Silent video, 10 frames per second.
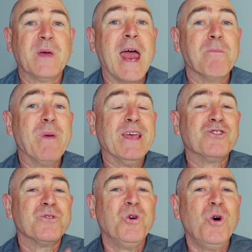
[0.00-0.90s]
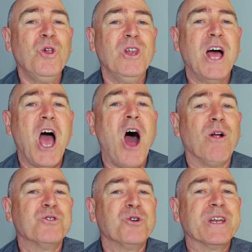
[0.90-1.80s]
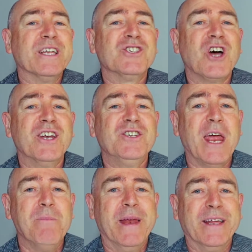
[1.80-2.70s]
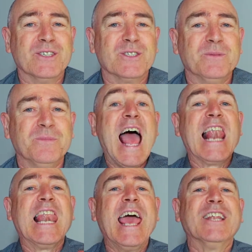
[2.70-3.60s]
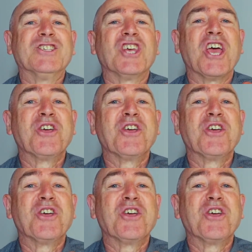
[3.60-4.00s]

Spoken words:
And best of all, I'll do it inside 10 minutes. Let's